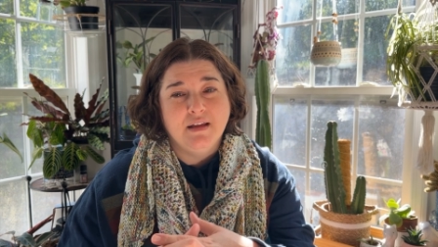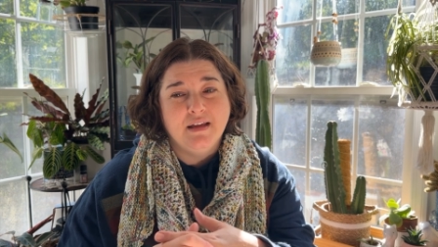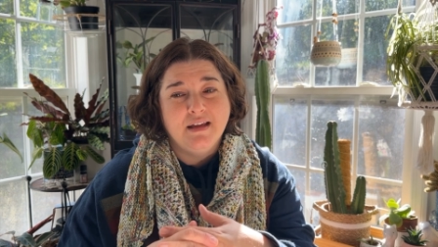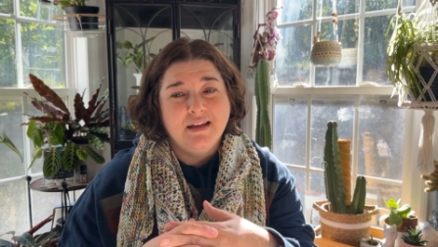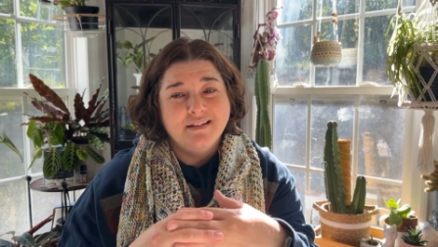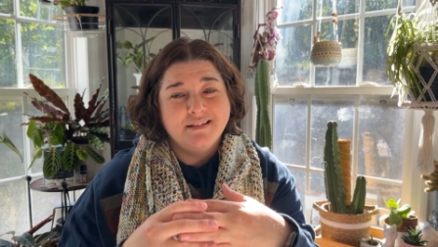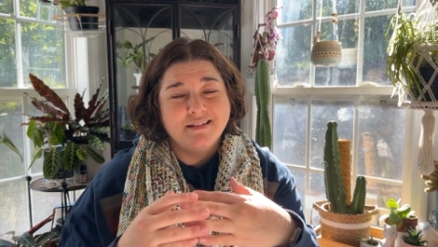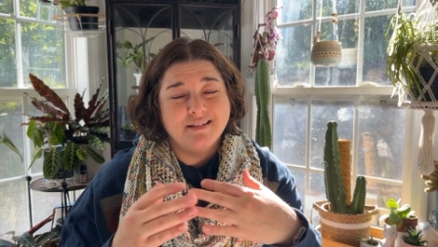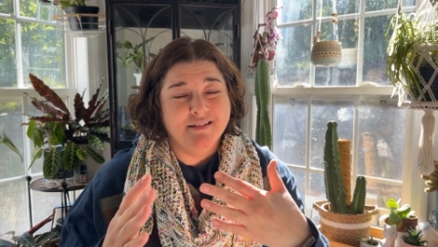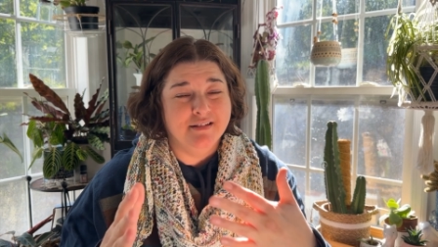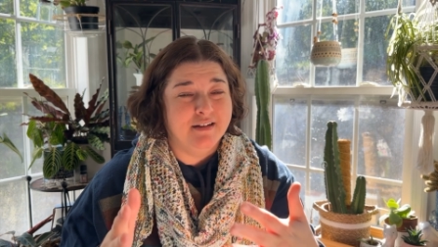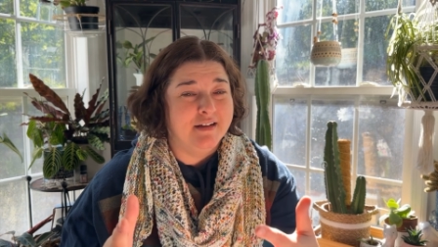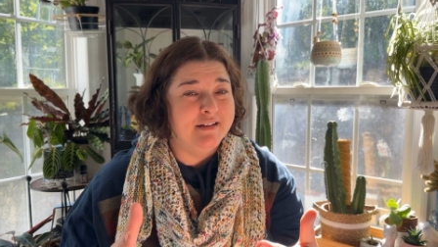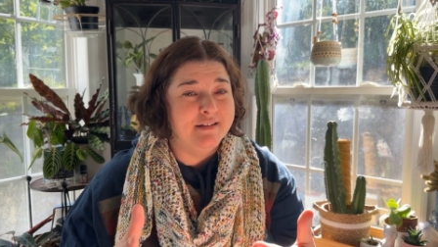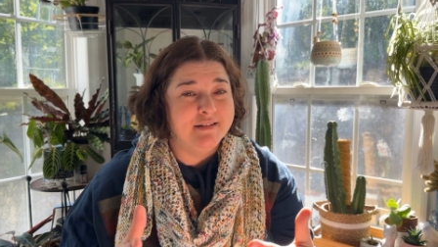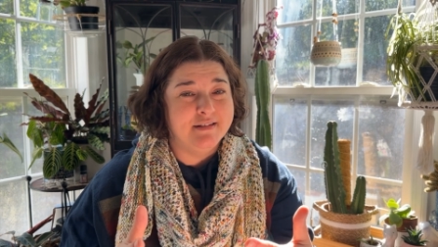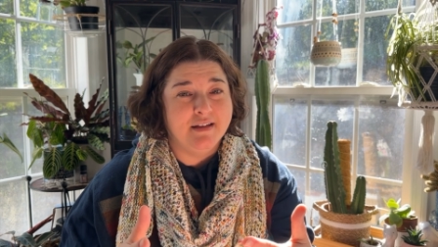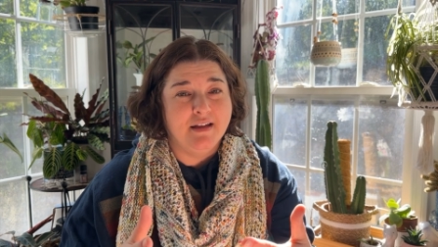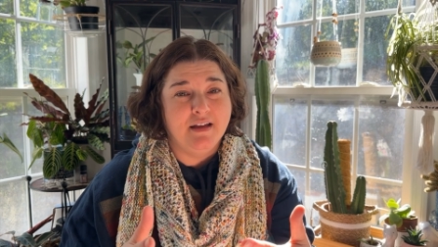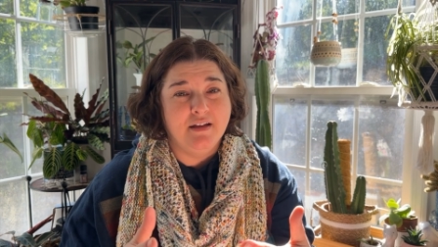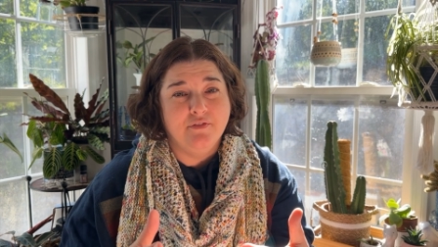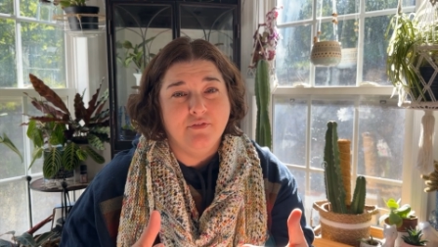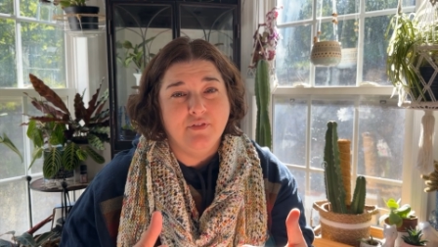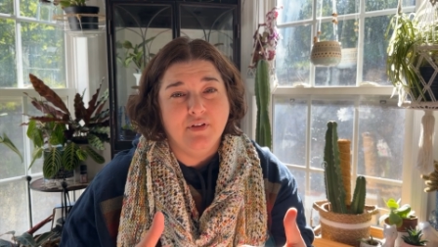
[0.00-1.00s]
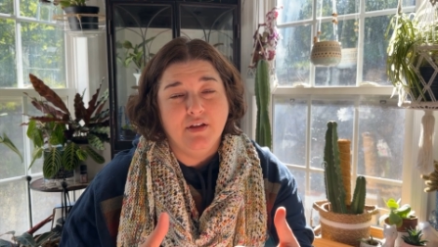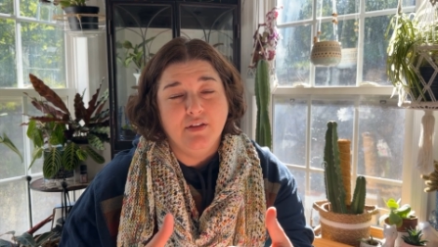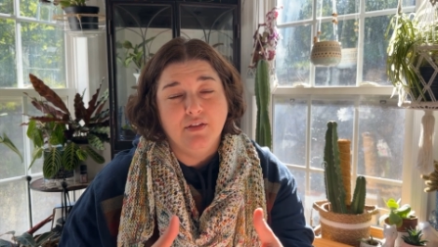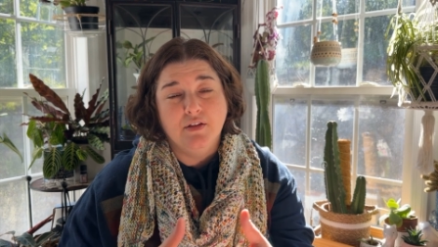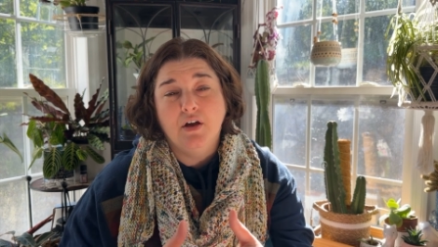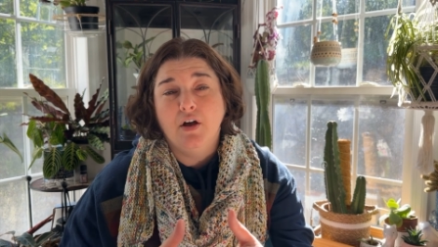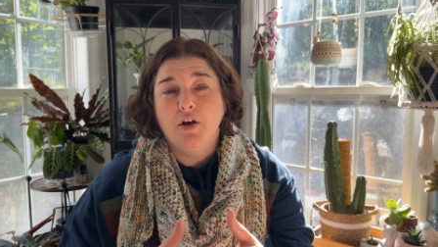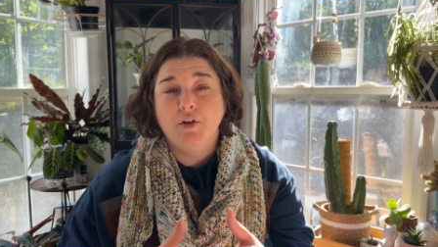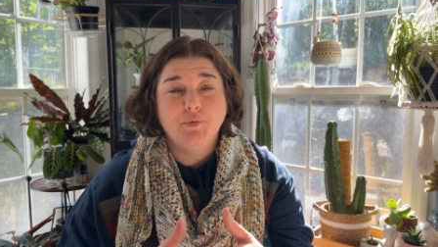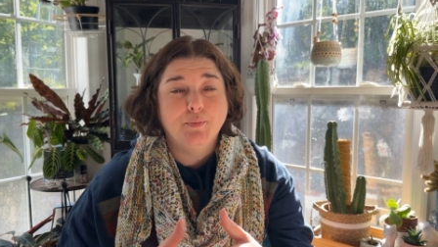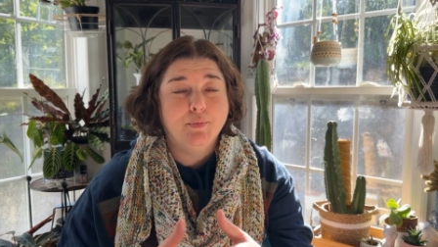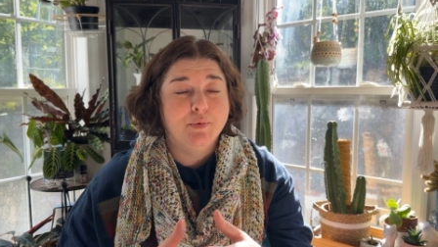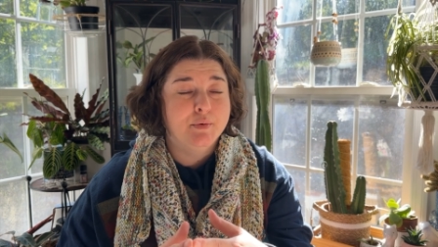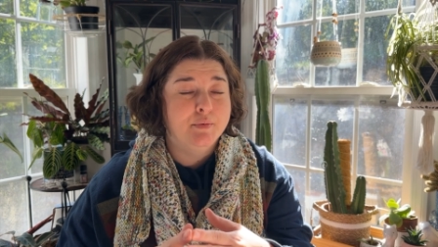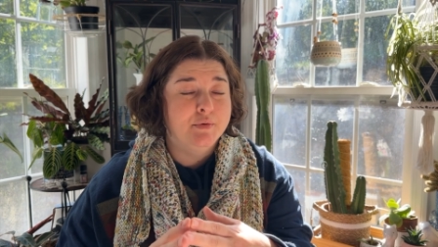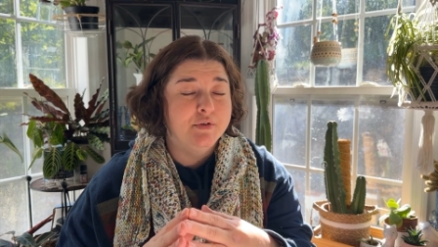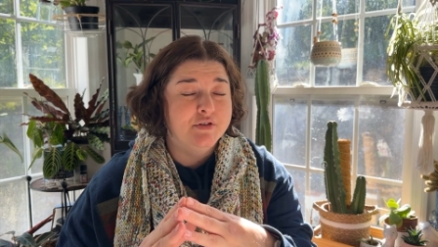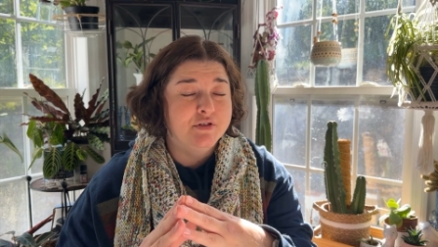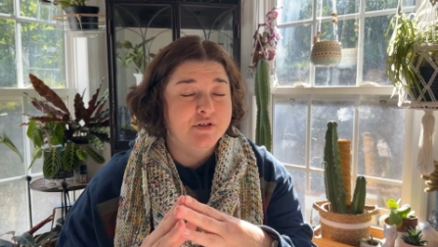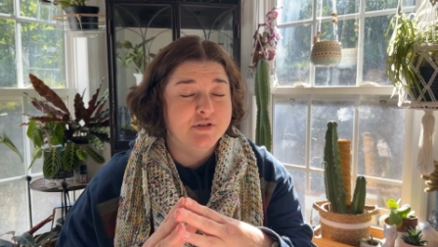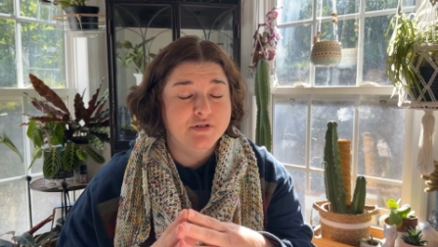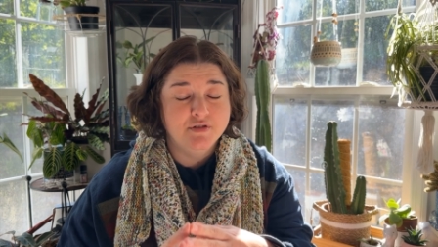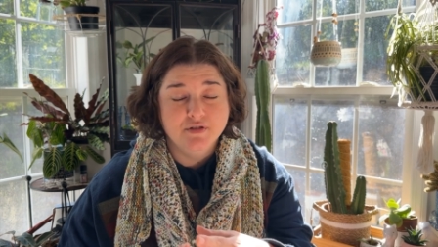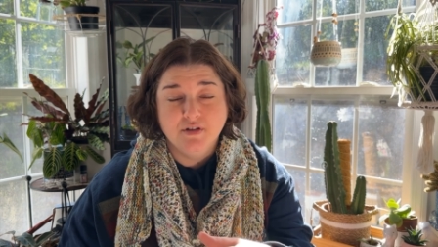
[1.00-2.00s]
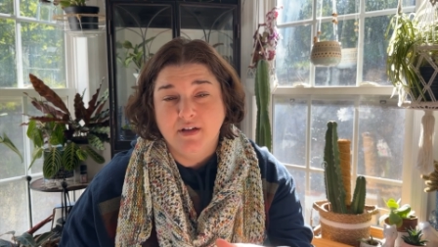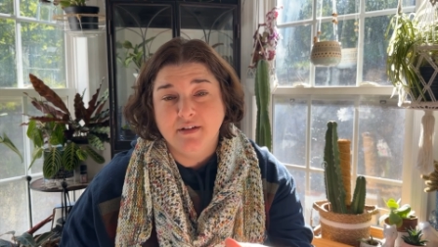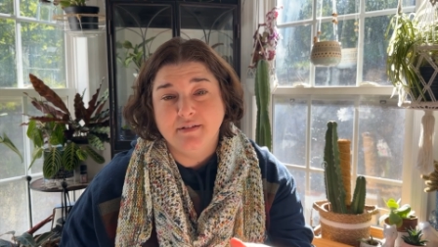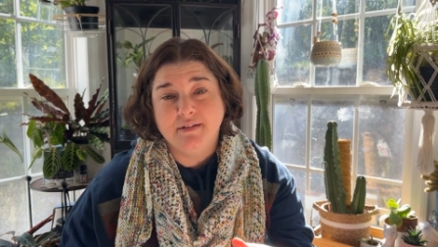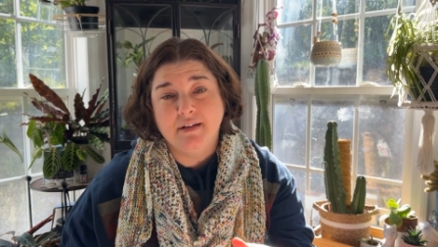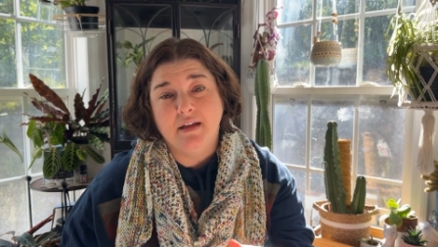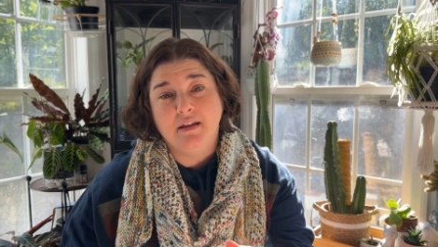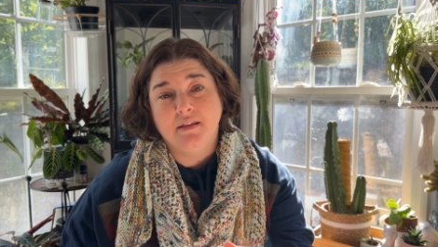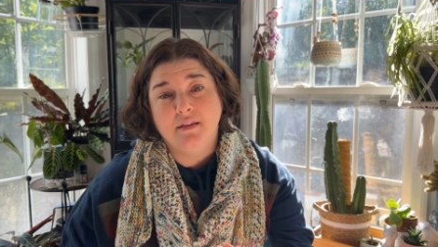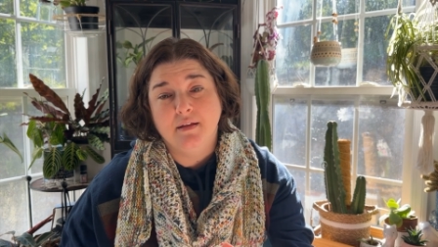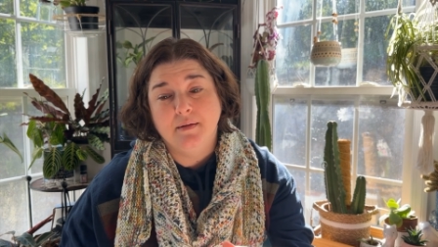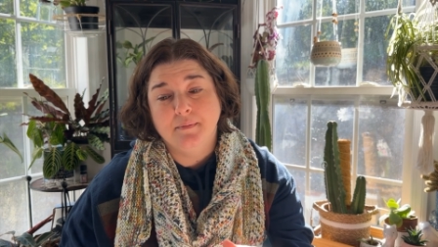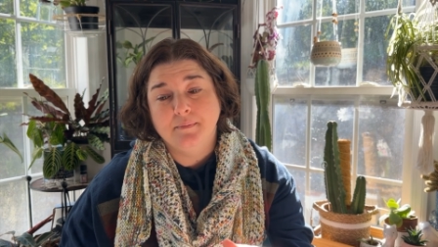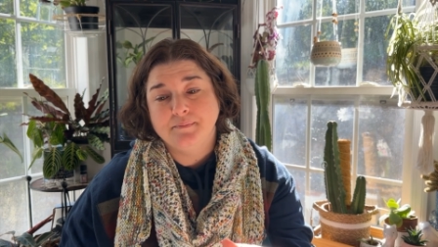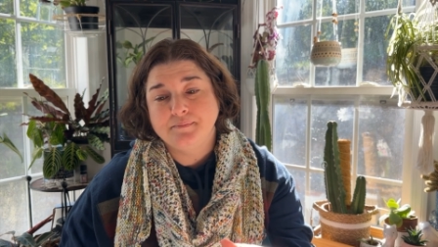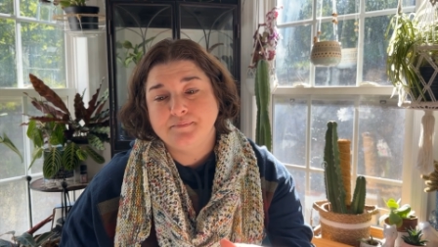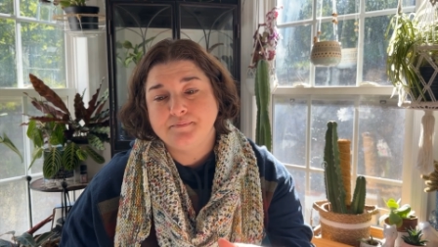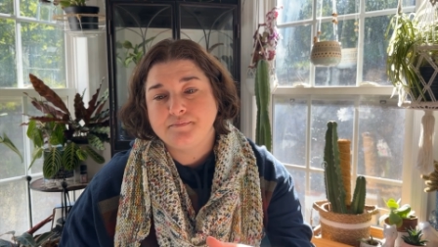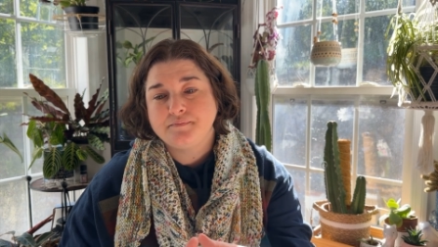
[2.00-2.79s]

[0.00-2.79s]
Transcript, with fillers: It's not safe, and the hospital would just not take them.